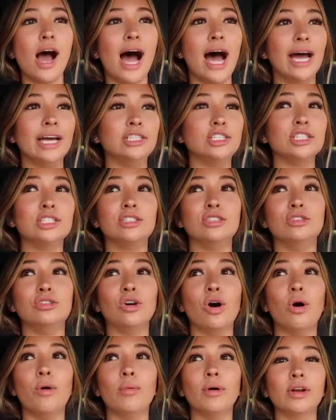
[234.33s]
I just
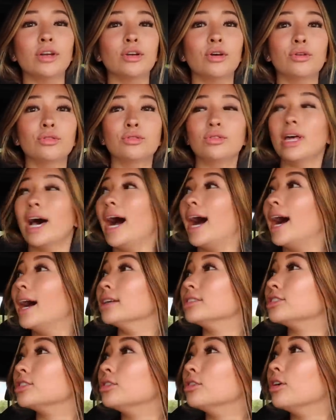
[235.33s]
don't want to go through the
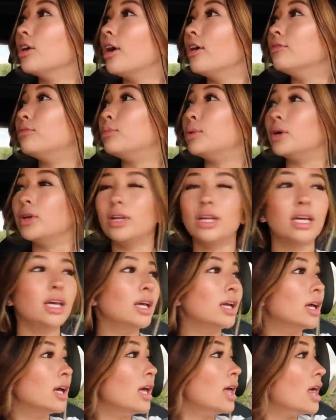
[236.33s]
hassle of
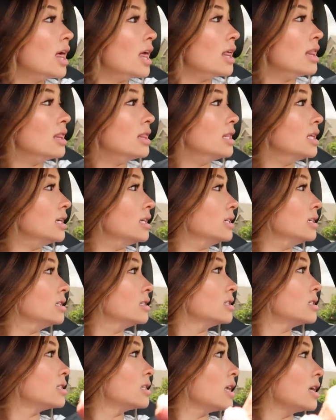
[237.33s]
putting
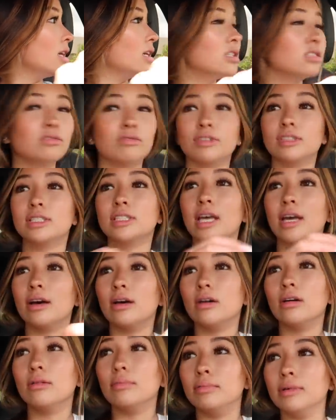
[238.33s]
these things for sale